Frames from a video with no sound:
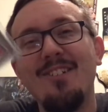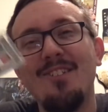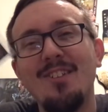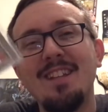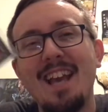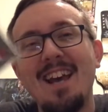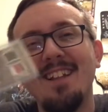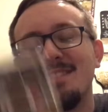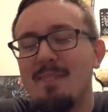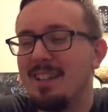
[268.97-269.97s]
Weren't they,
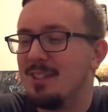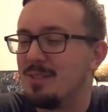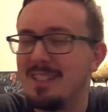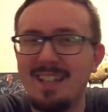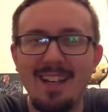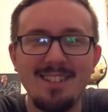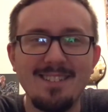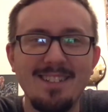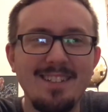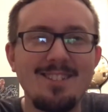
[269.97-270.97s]
Alex? Man, those were the
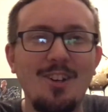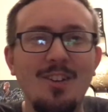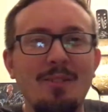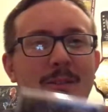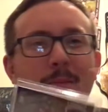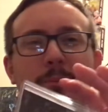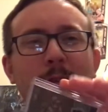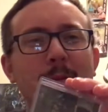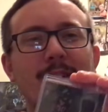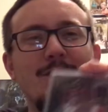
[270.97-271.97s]
days. Sterling, we were
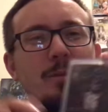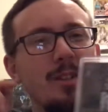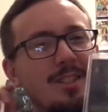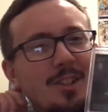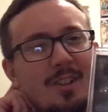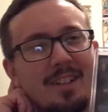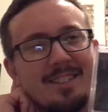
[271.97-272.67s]
we bought so much Sterling.